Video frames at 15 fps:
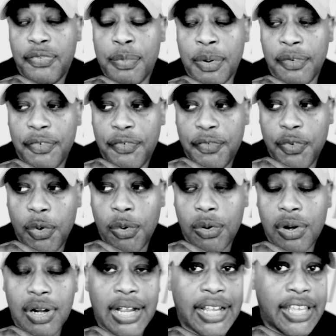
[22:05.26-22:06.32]

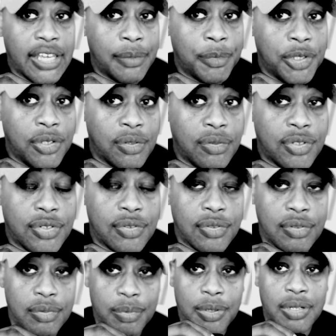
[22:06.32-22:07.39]
Before I came to
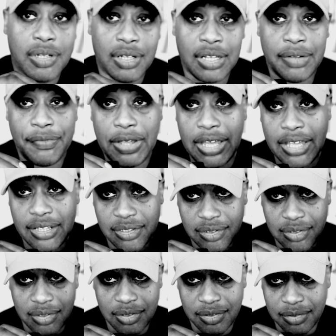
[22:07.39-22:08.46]
YouTube, I've had